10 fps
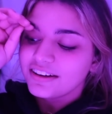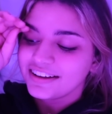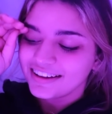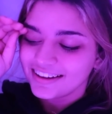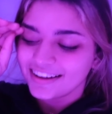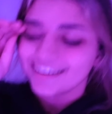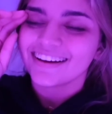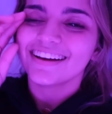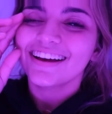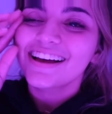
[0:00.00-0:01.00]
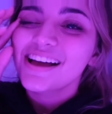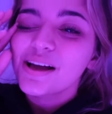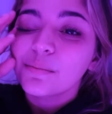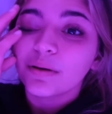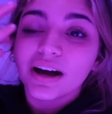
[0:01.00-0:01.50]

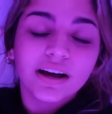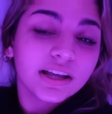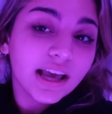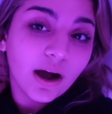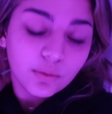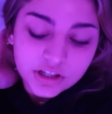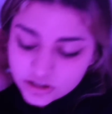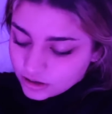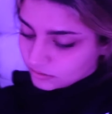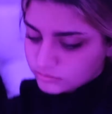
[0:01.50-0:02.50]
Lame. But yeah, we just got,